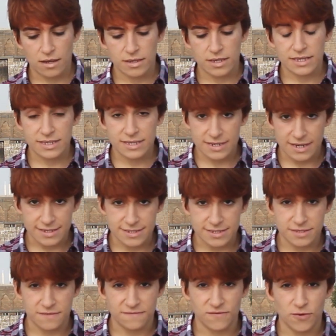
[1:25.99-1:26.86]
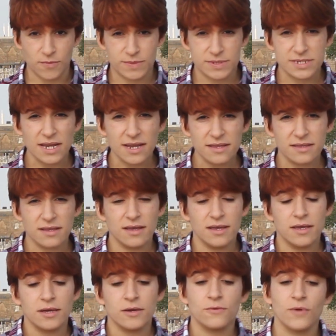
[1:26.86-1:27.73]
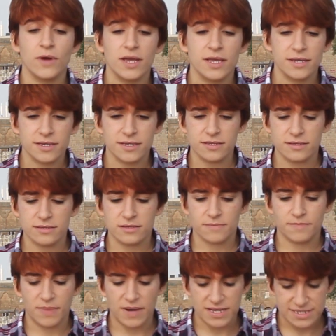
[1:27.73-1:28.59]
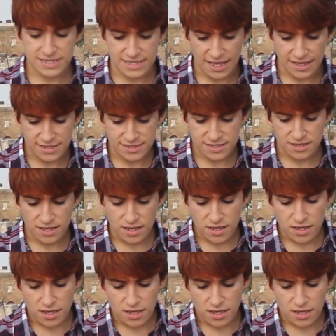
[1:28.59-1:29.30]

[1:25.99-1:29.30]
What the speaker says: intransitive verbs, right? In past tense.